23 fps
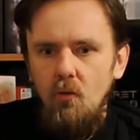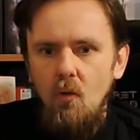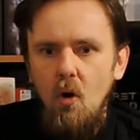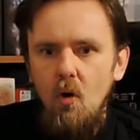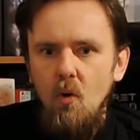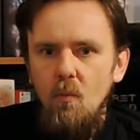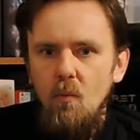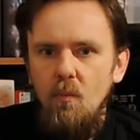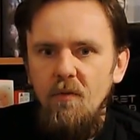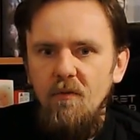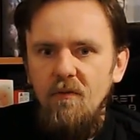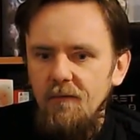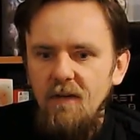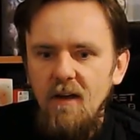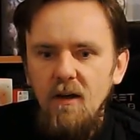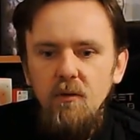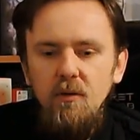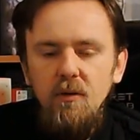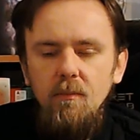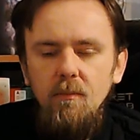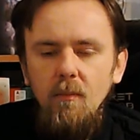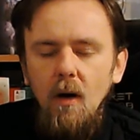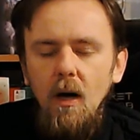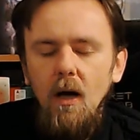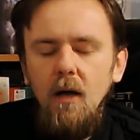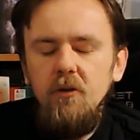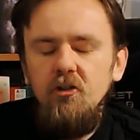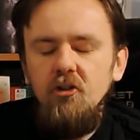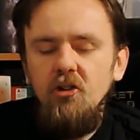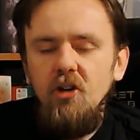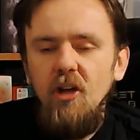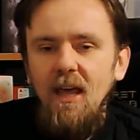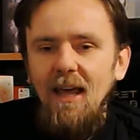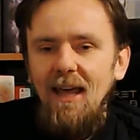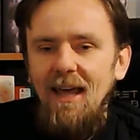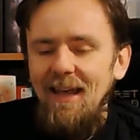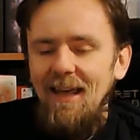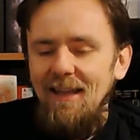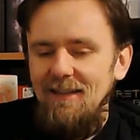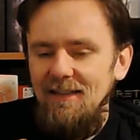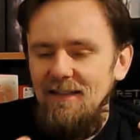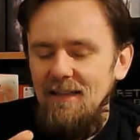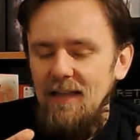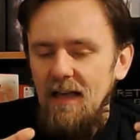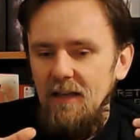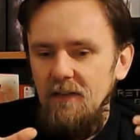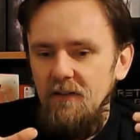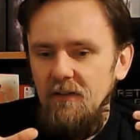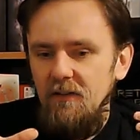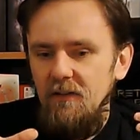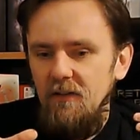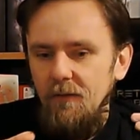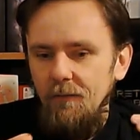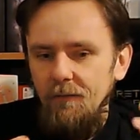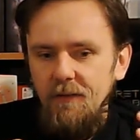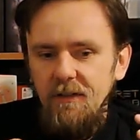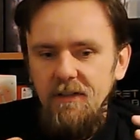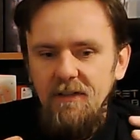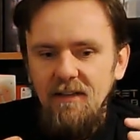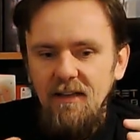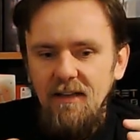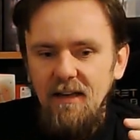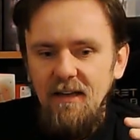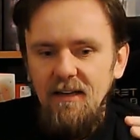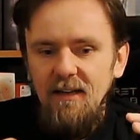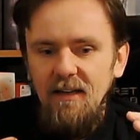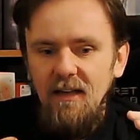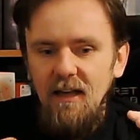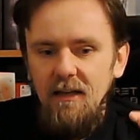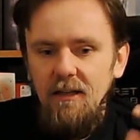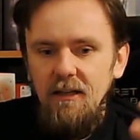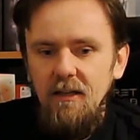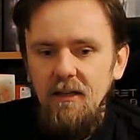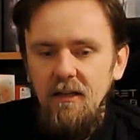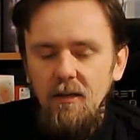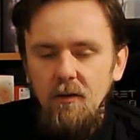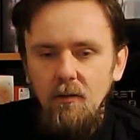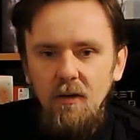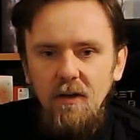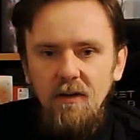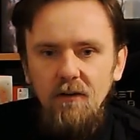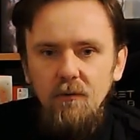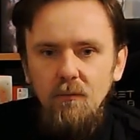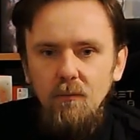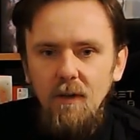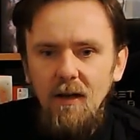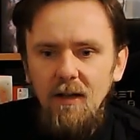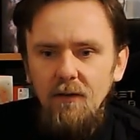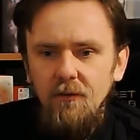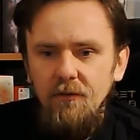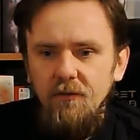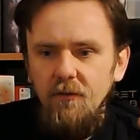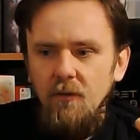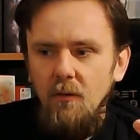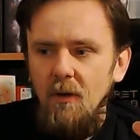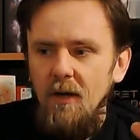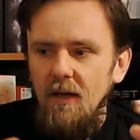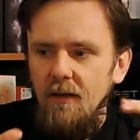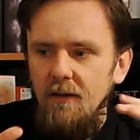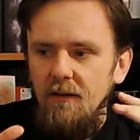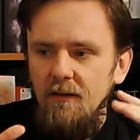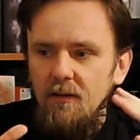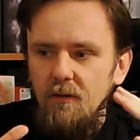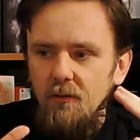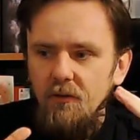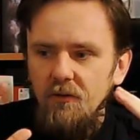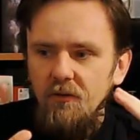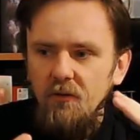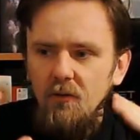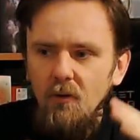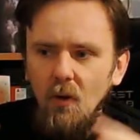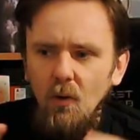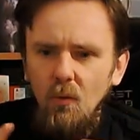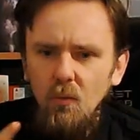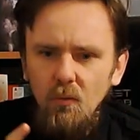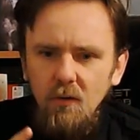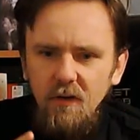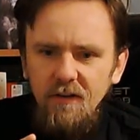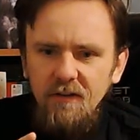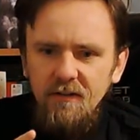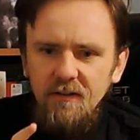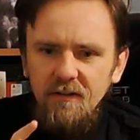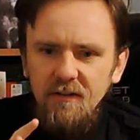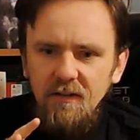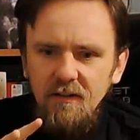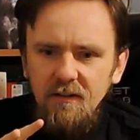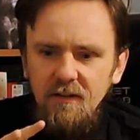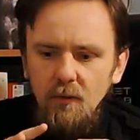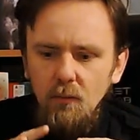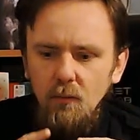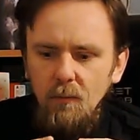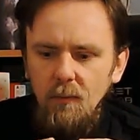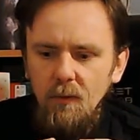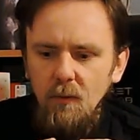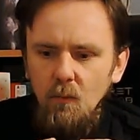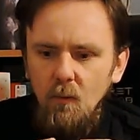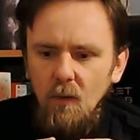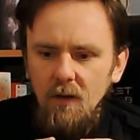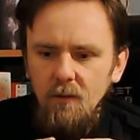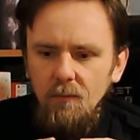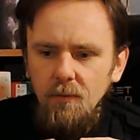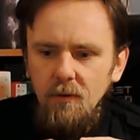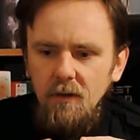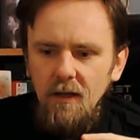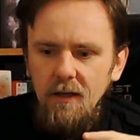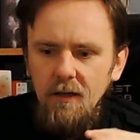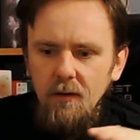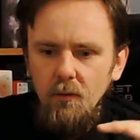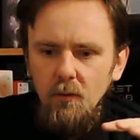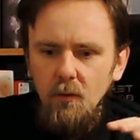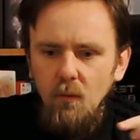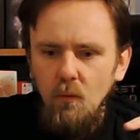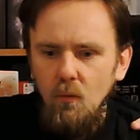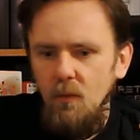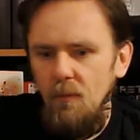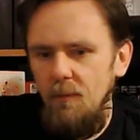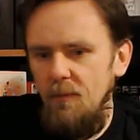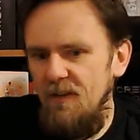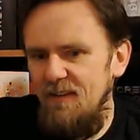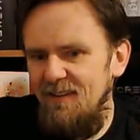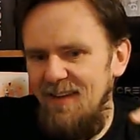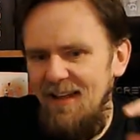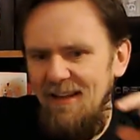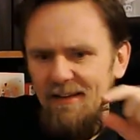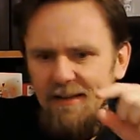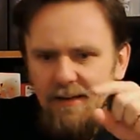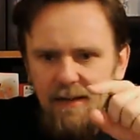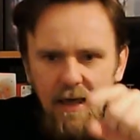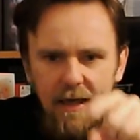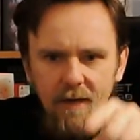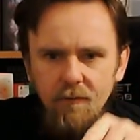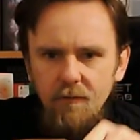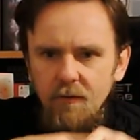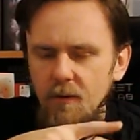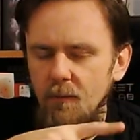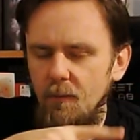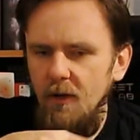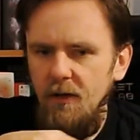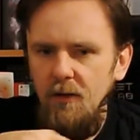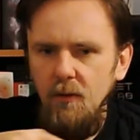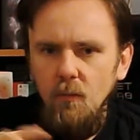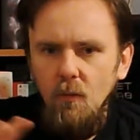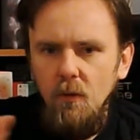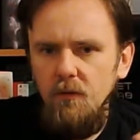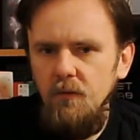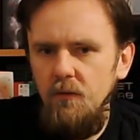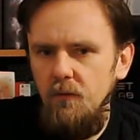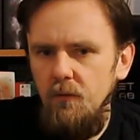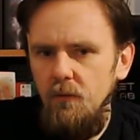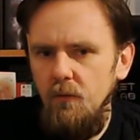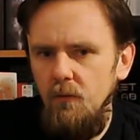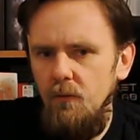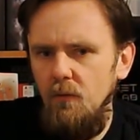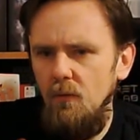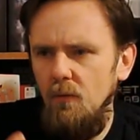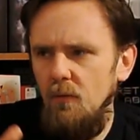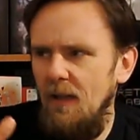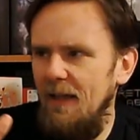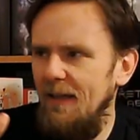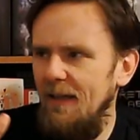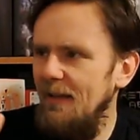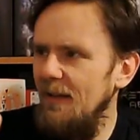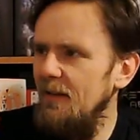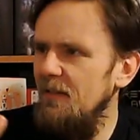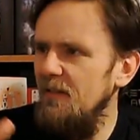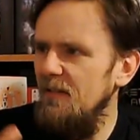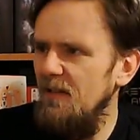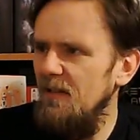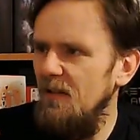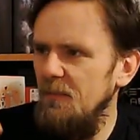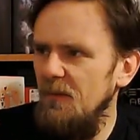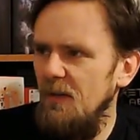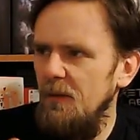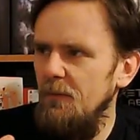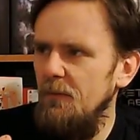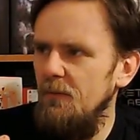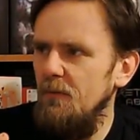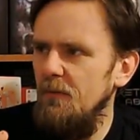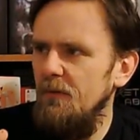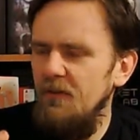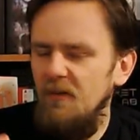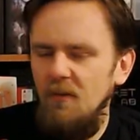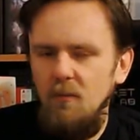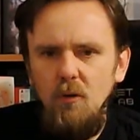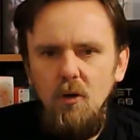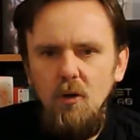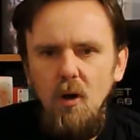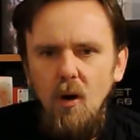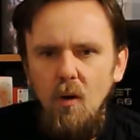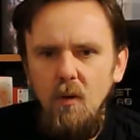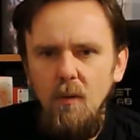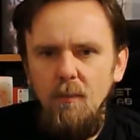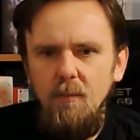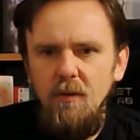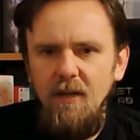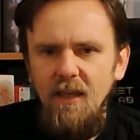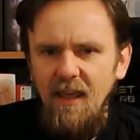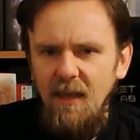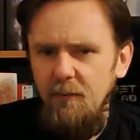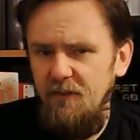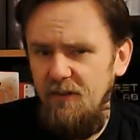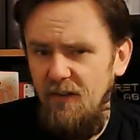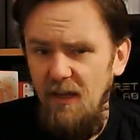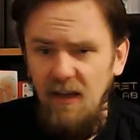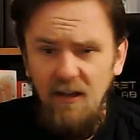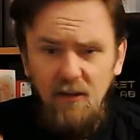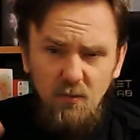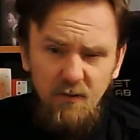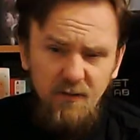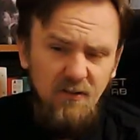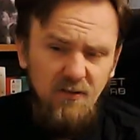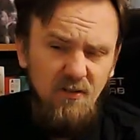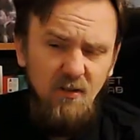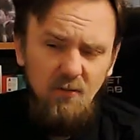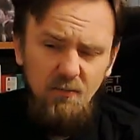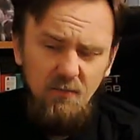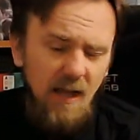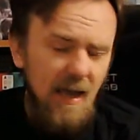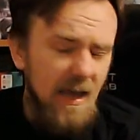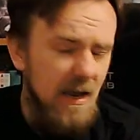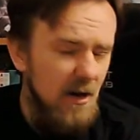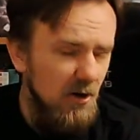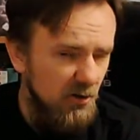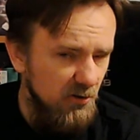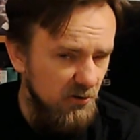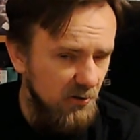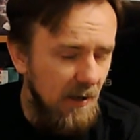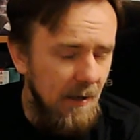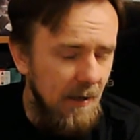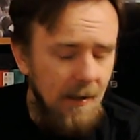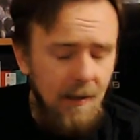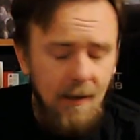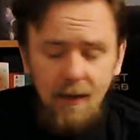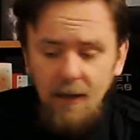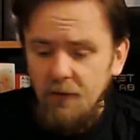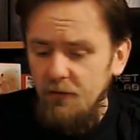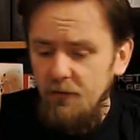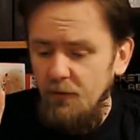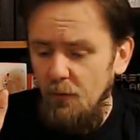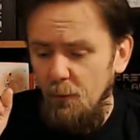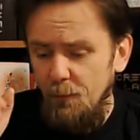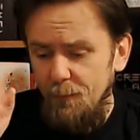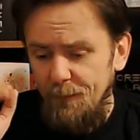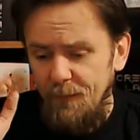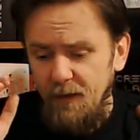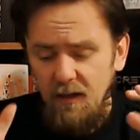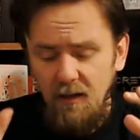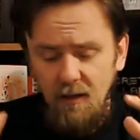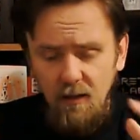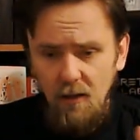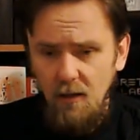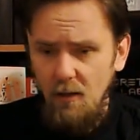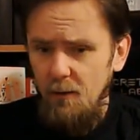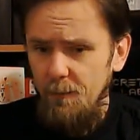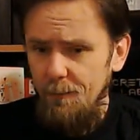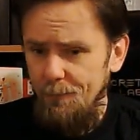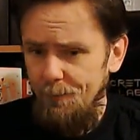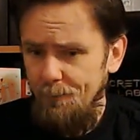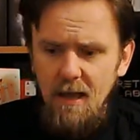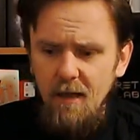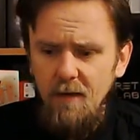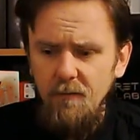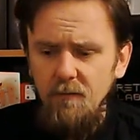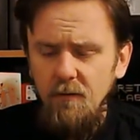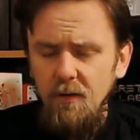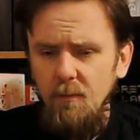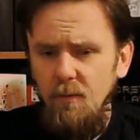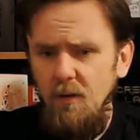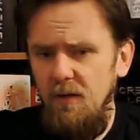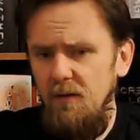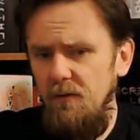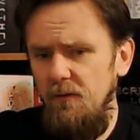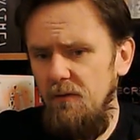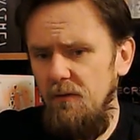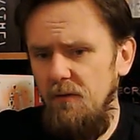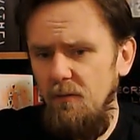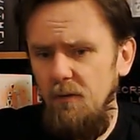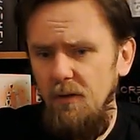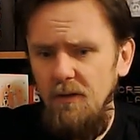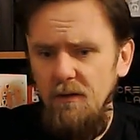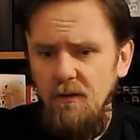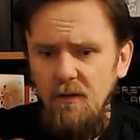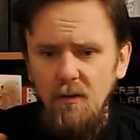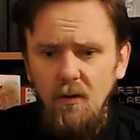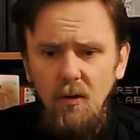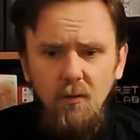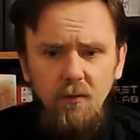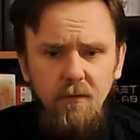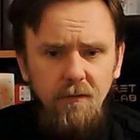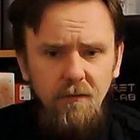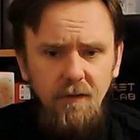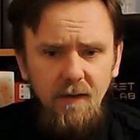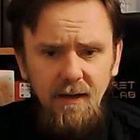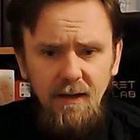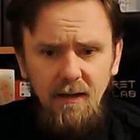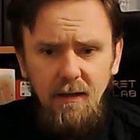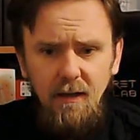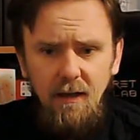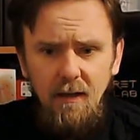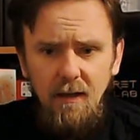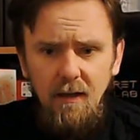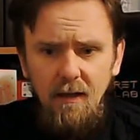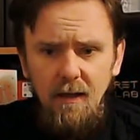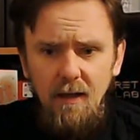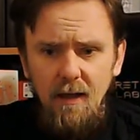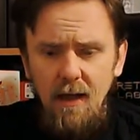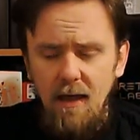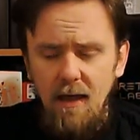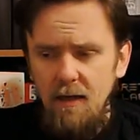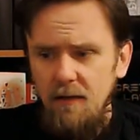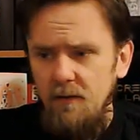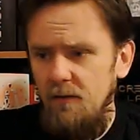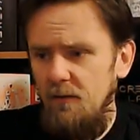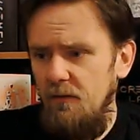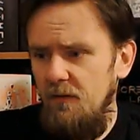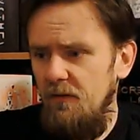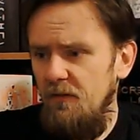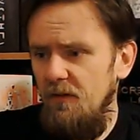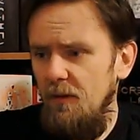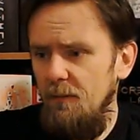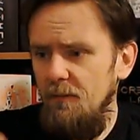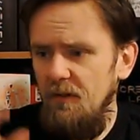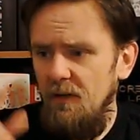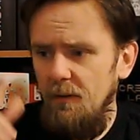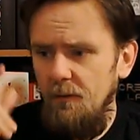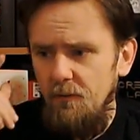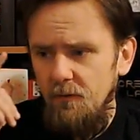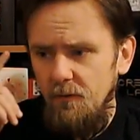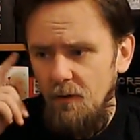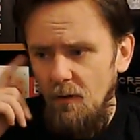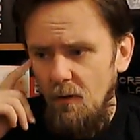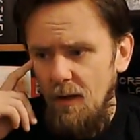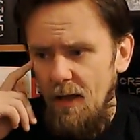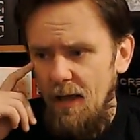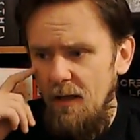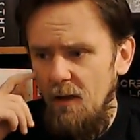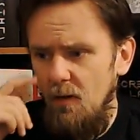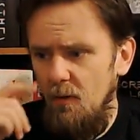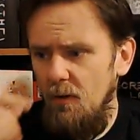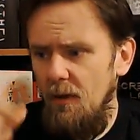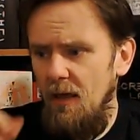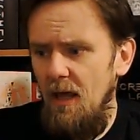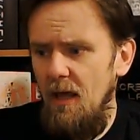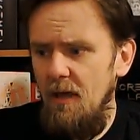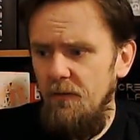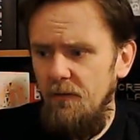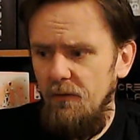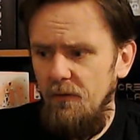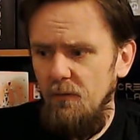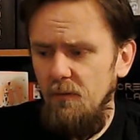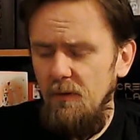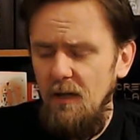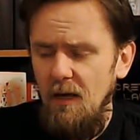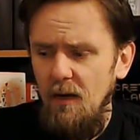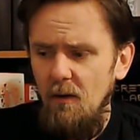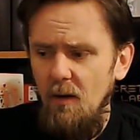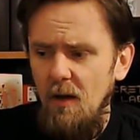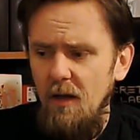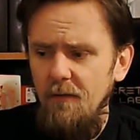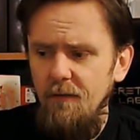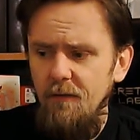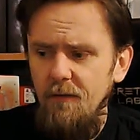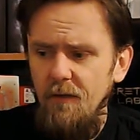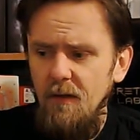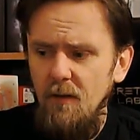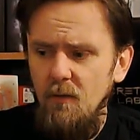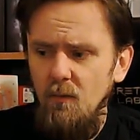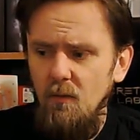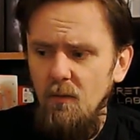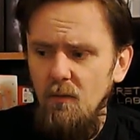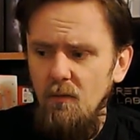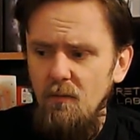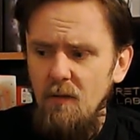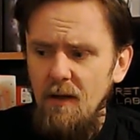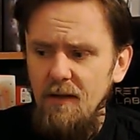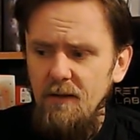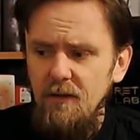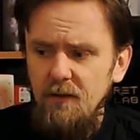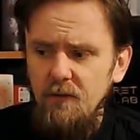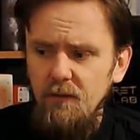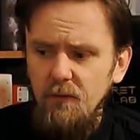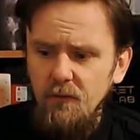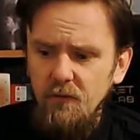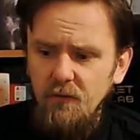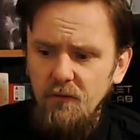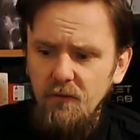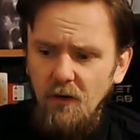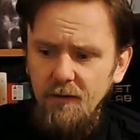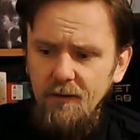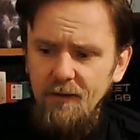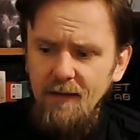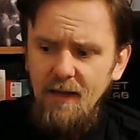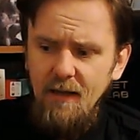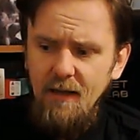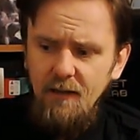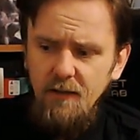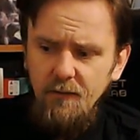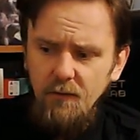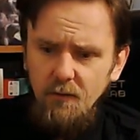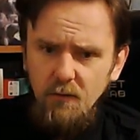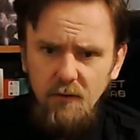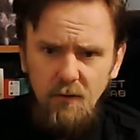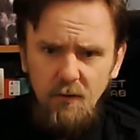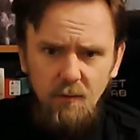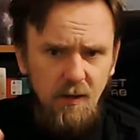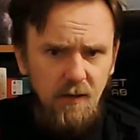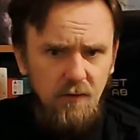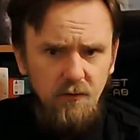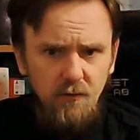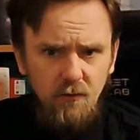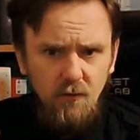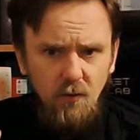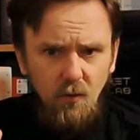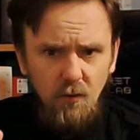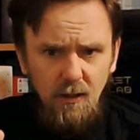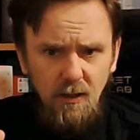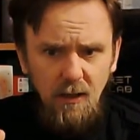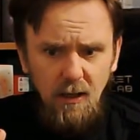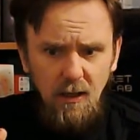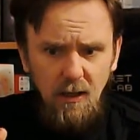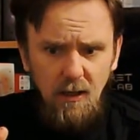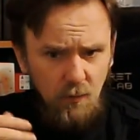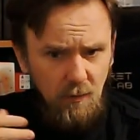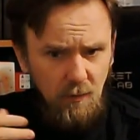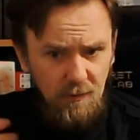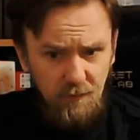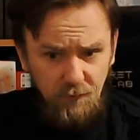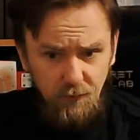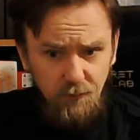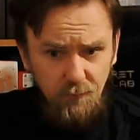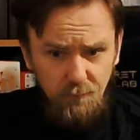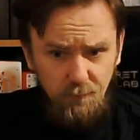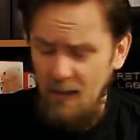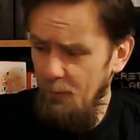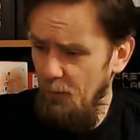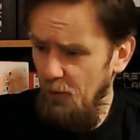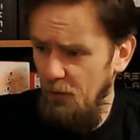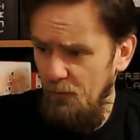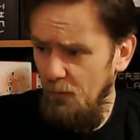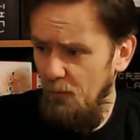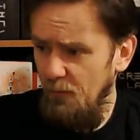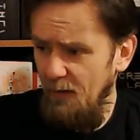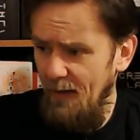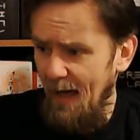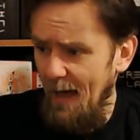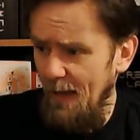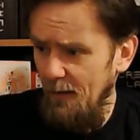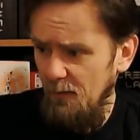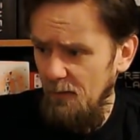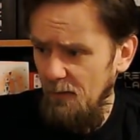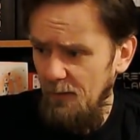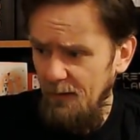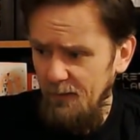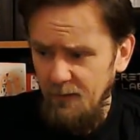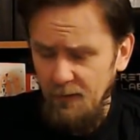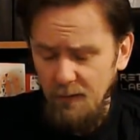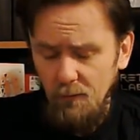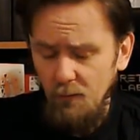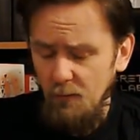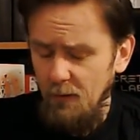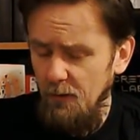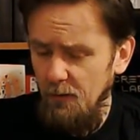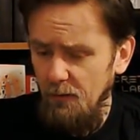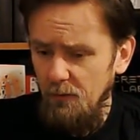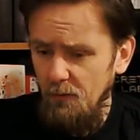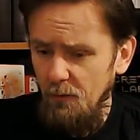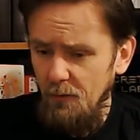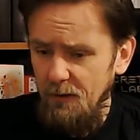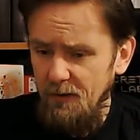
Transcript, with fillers: trope very much, and that's something that I like here as well. So there is no risk that there will be one player who will be telling everybody what to do, like it's sometimes with some co-op games and with some players. So here everybody's doing their own thing, and sometimes you go, hey, okay, so now I think we're ready to start heading for the main story, so let's maybe do that, let's agree on